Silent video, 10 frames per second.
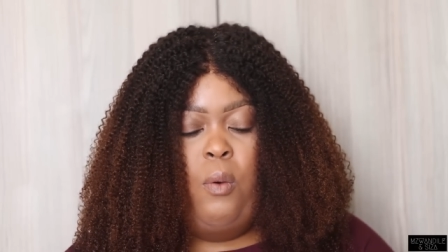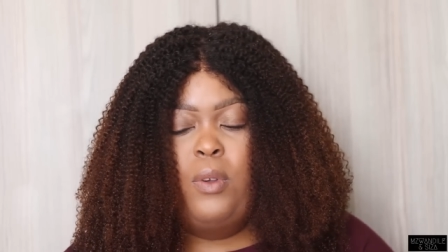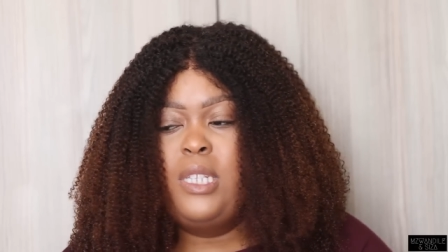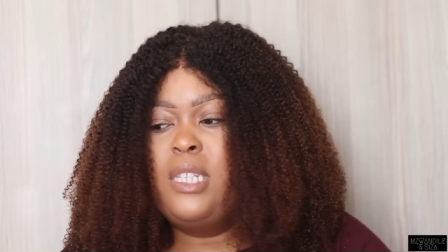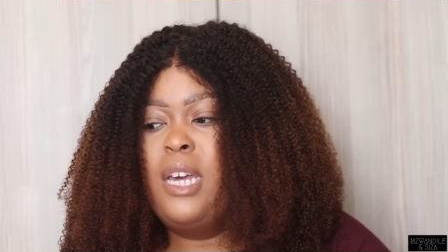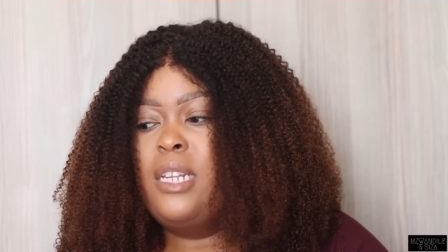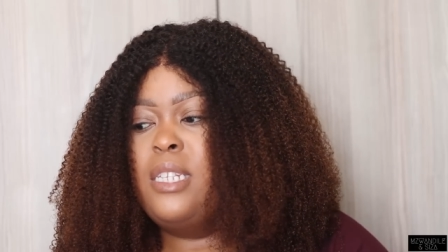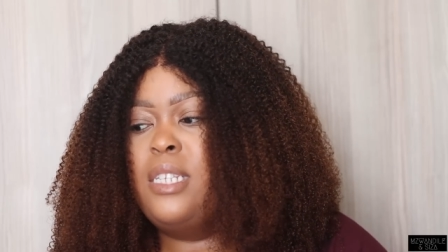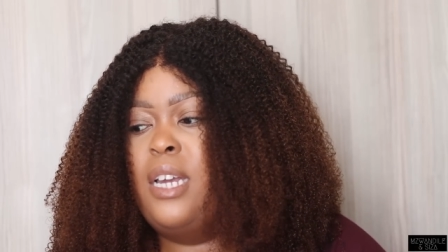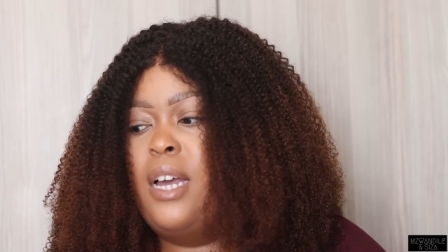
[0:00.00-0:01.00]
once that
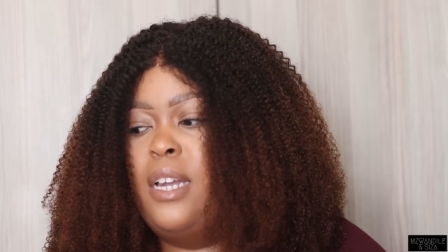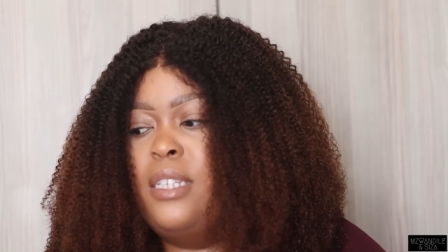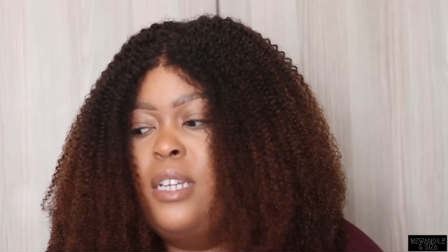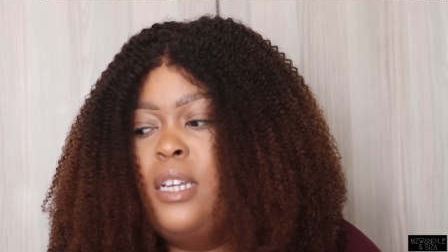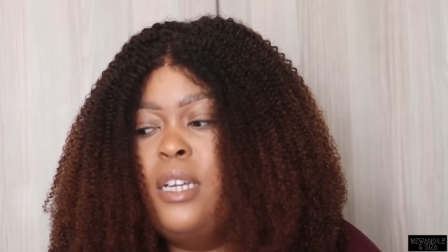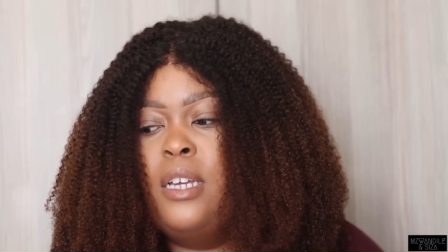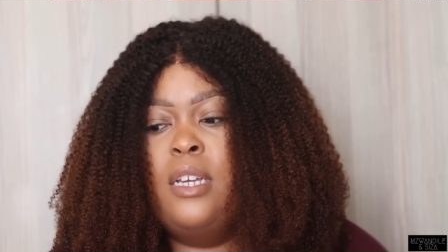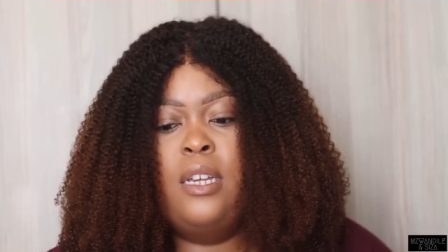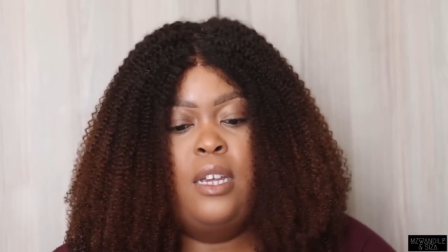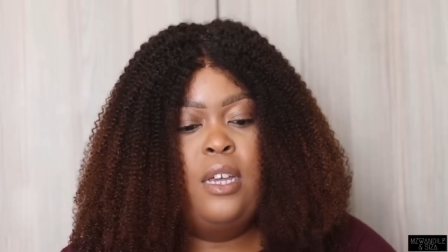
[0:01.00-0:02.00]
is done
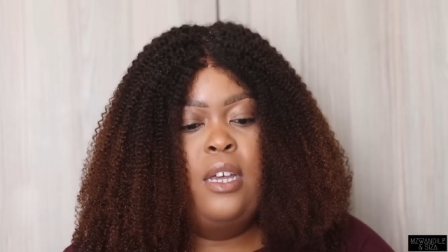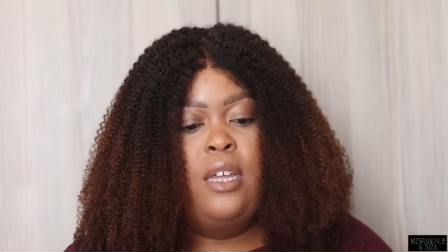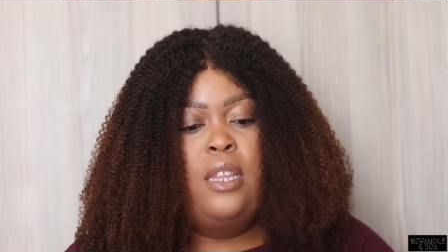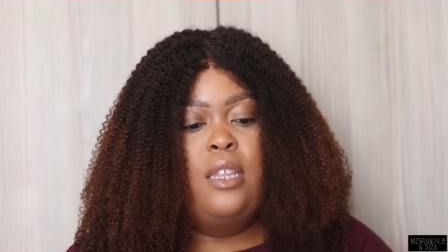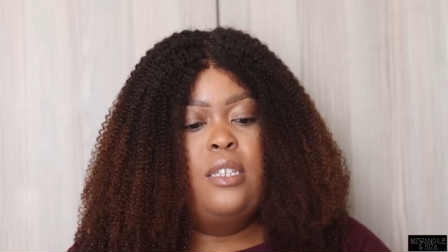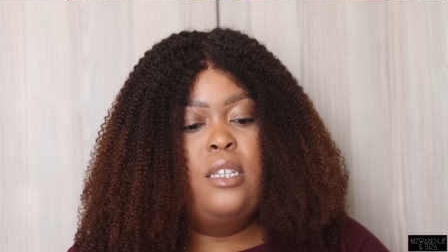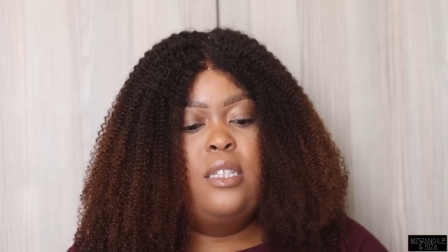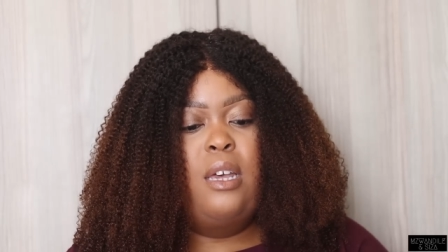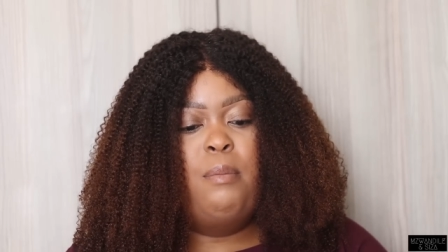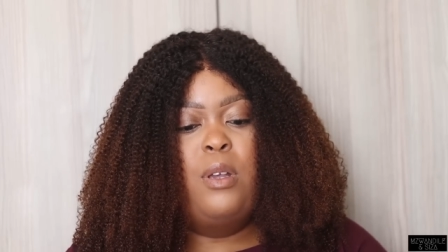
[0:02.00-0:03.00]
this is
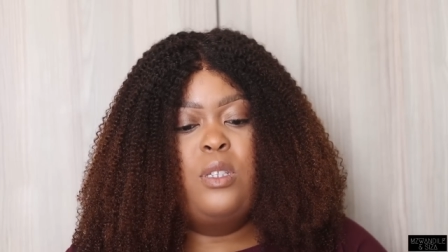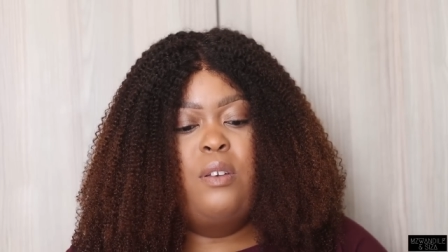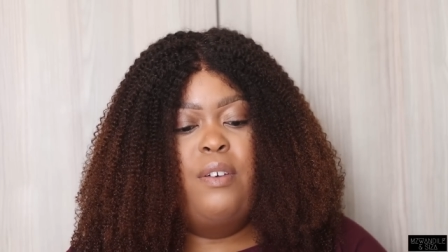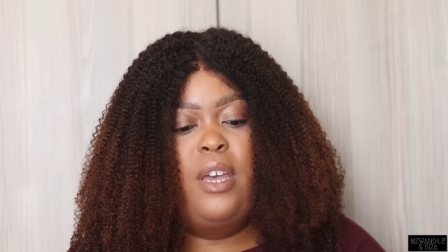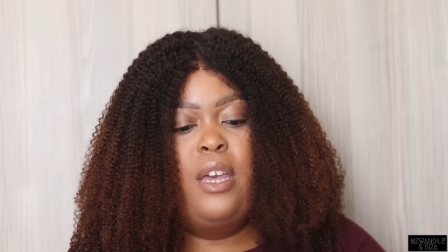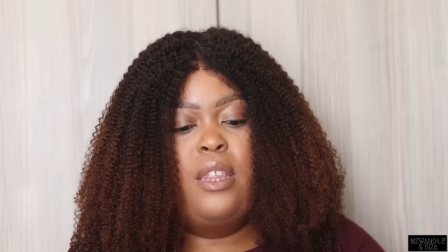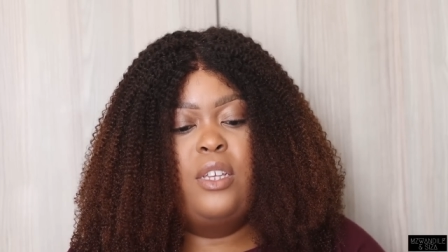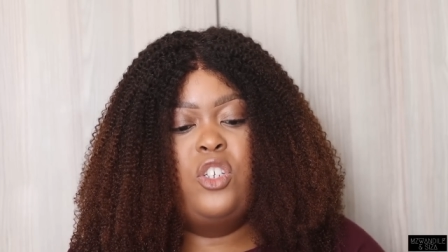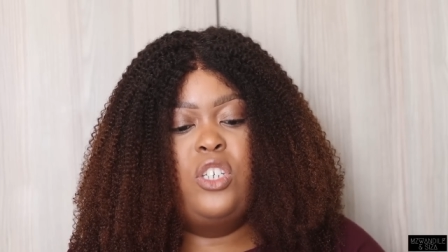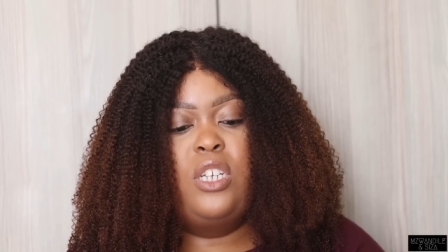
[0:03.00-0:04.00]
the amount of hair
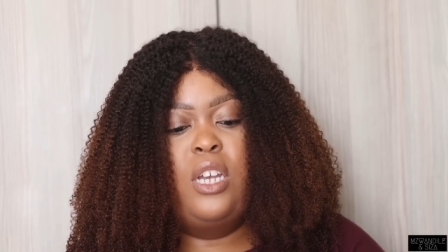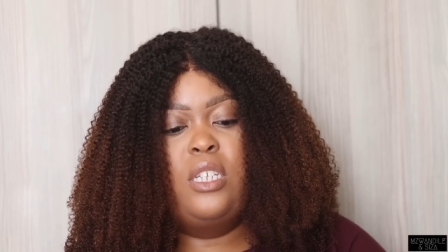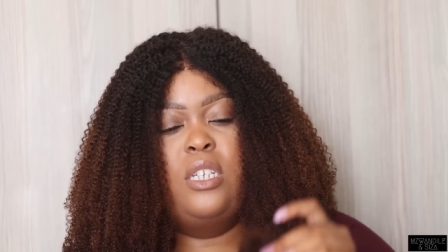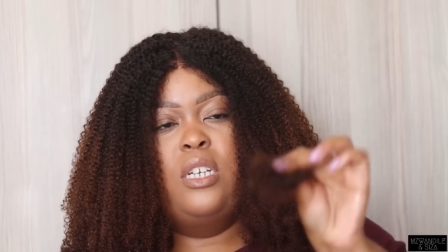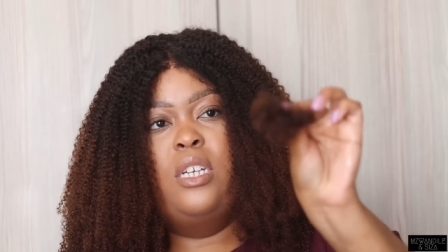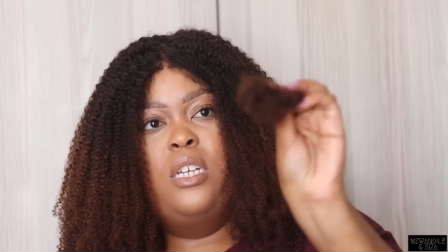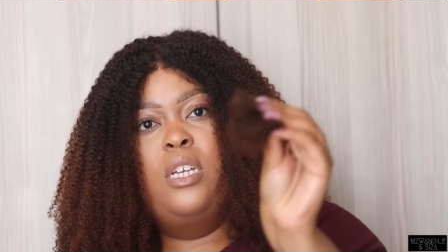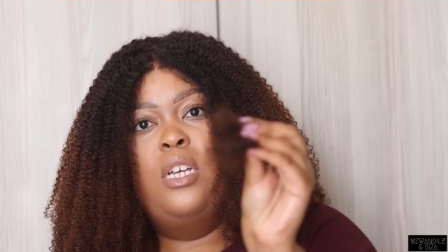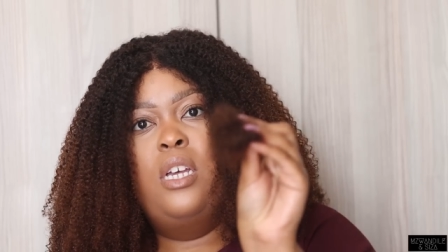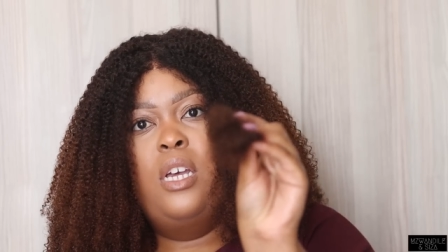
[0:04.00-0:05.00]
that shed
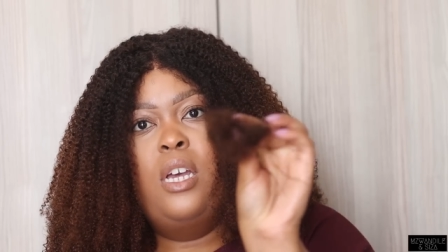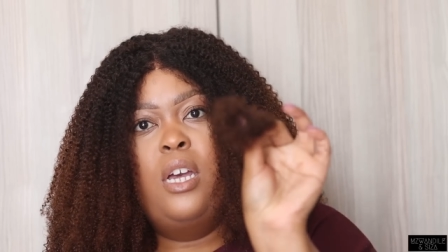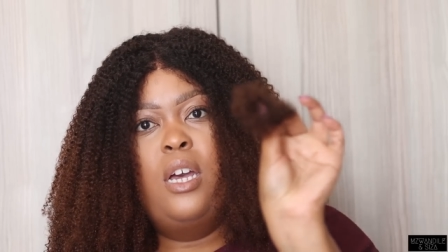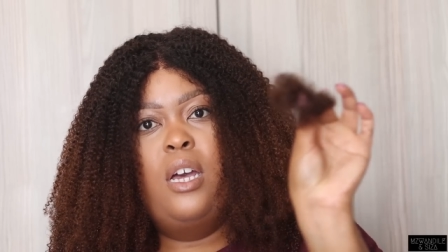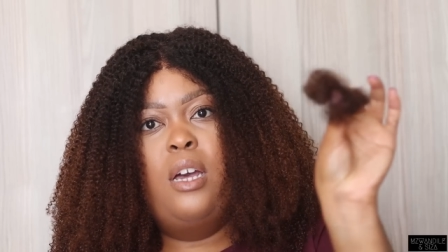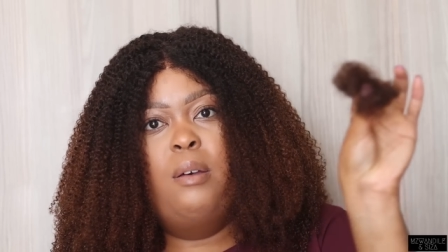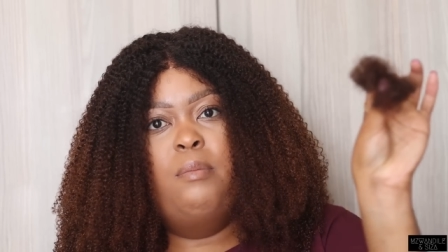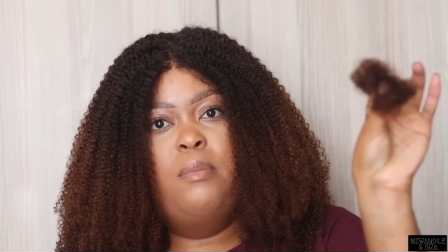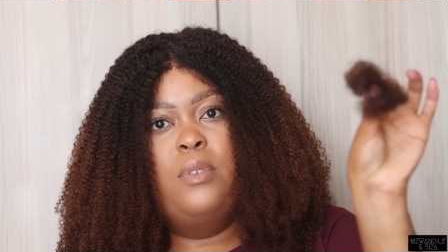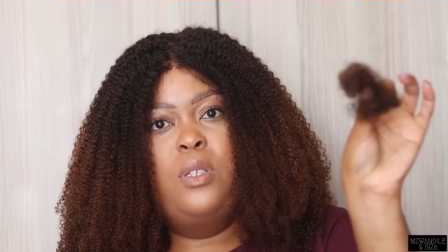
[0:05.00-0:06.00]

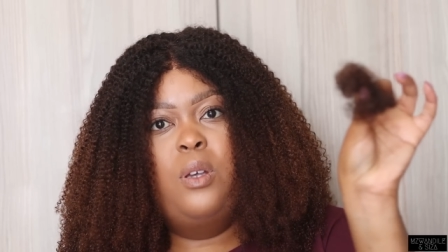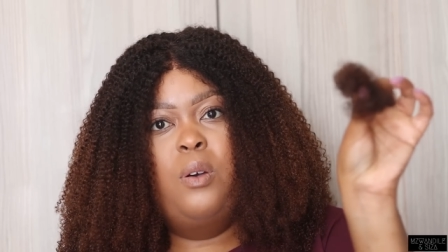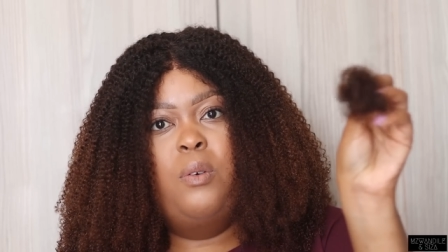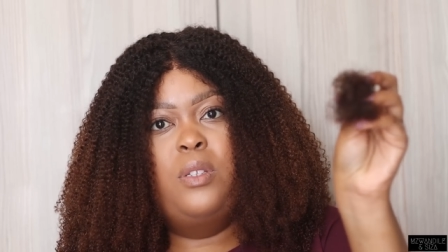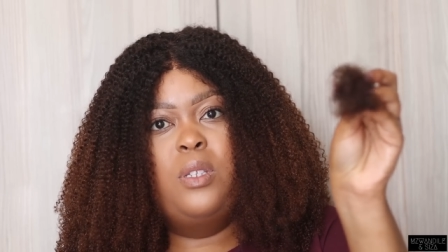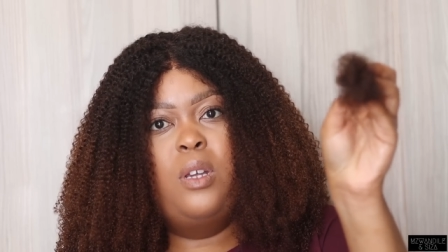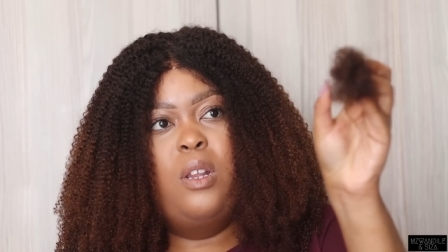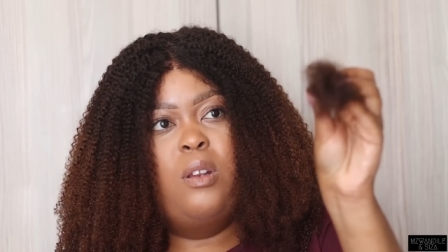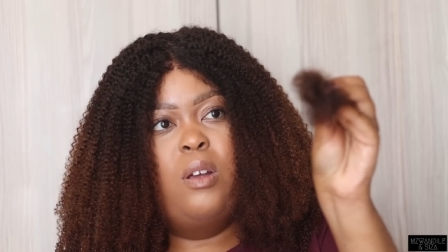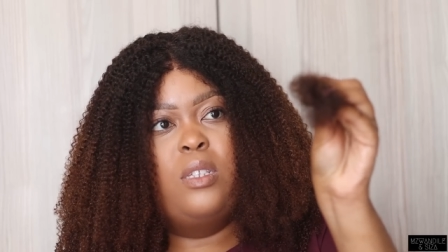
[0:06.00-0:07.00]
um, so it's not
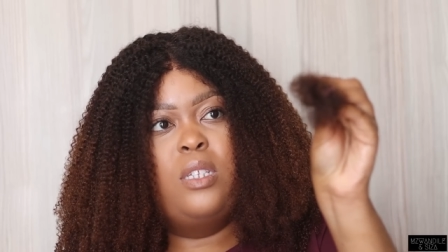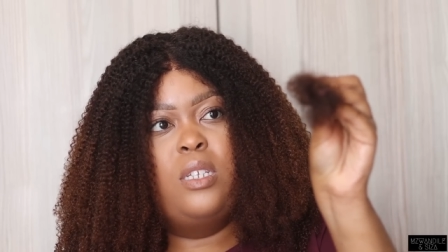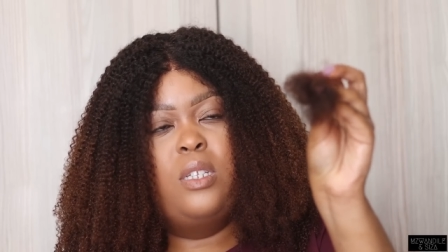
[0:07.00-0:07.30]
a lot